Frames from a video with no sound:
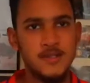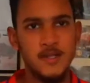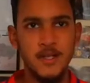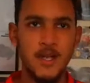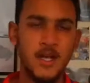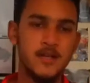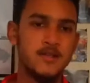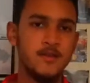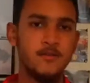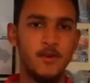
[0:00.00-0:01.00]

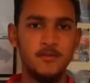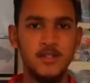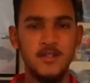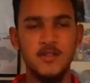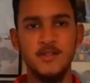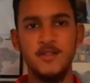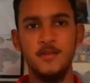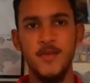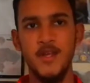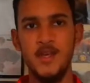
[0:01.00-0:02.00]
negative of this system
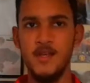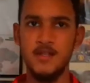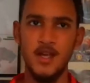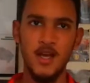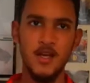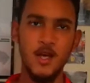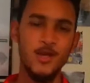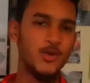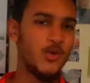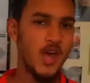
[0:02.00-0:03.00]
is that
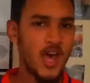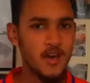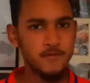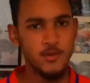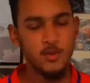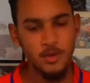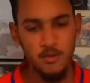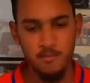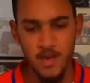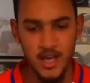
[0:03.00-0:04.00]
you have to
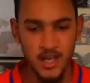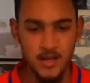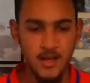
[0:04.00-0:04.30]
remain